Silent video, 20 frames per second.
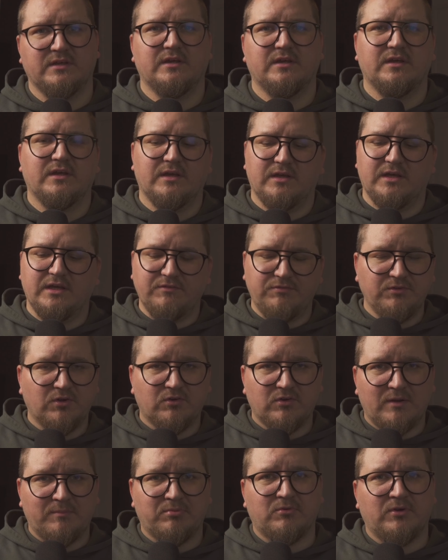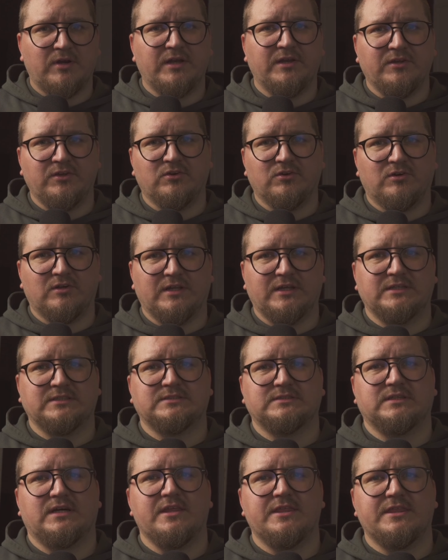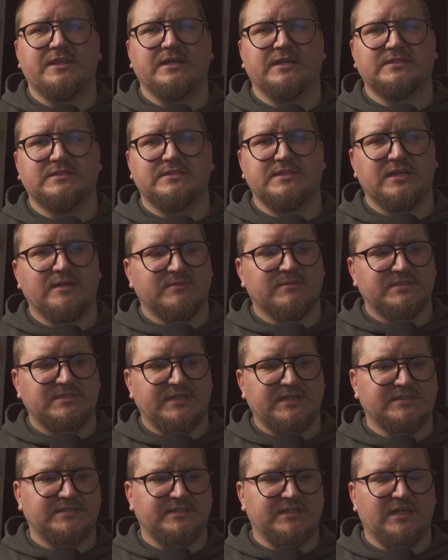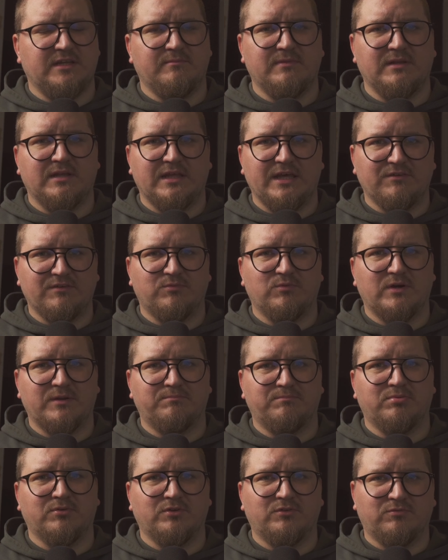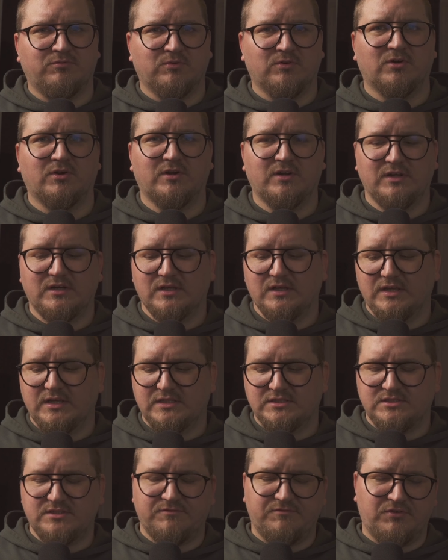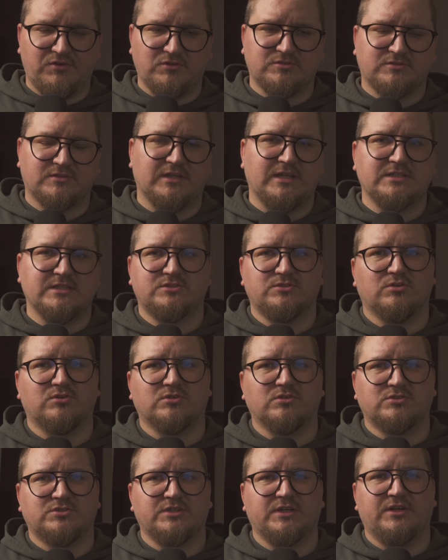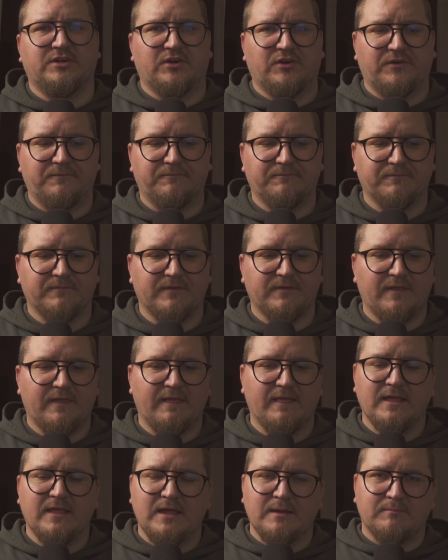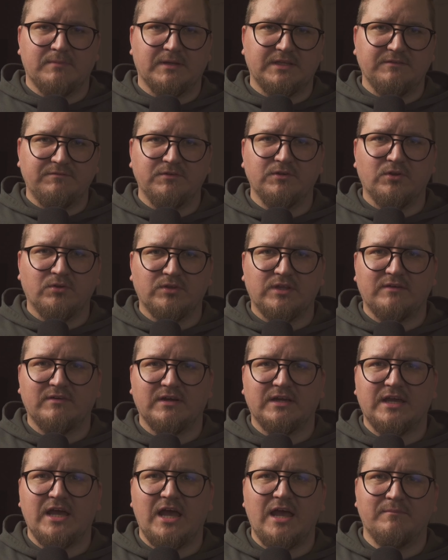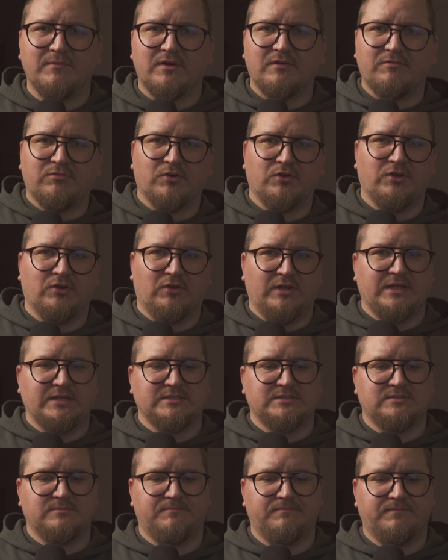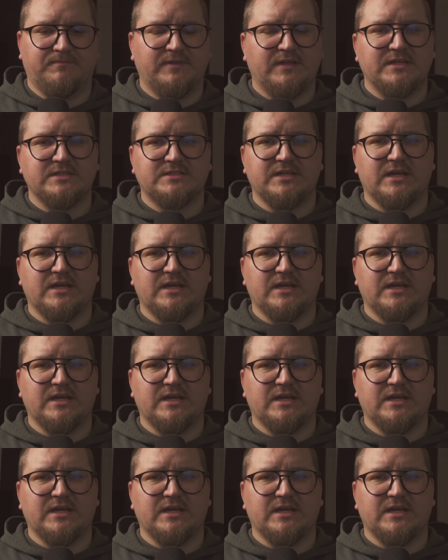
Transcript: If you're upgrading your lens, I think Sigma 16mm f1.4 is the first lens to consider. But if you don't have a camera for your lens, then check